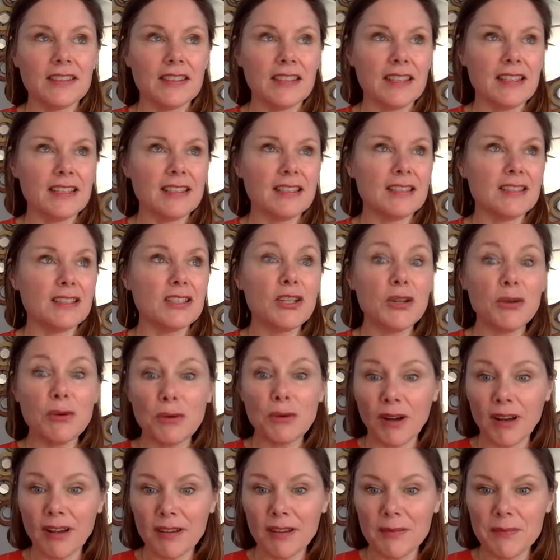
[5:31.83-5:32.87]
this
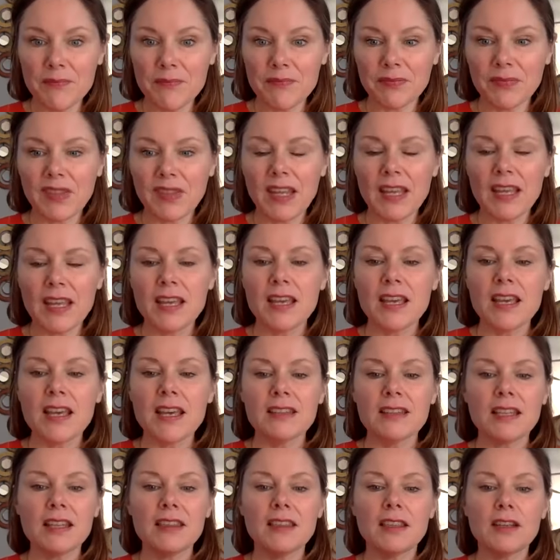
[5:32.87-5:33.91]
tool,
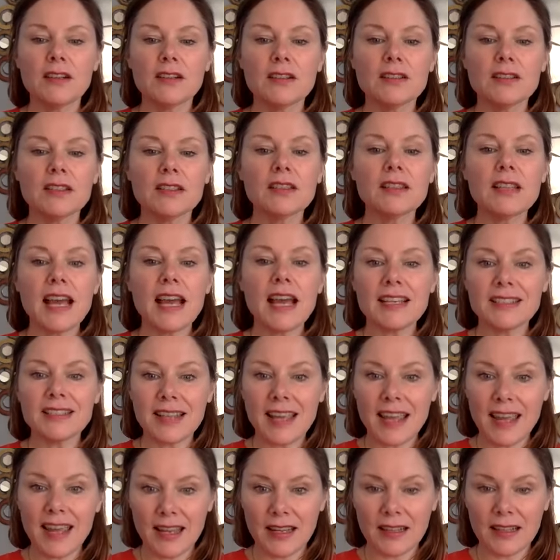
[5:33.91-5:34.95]
that there is less
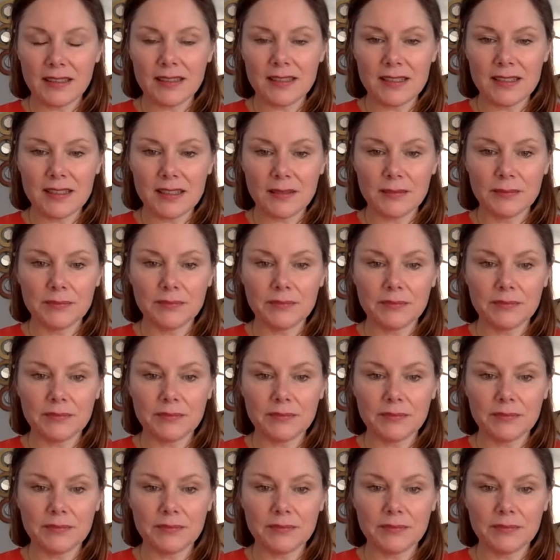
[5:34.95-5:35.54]
angst.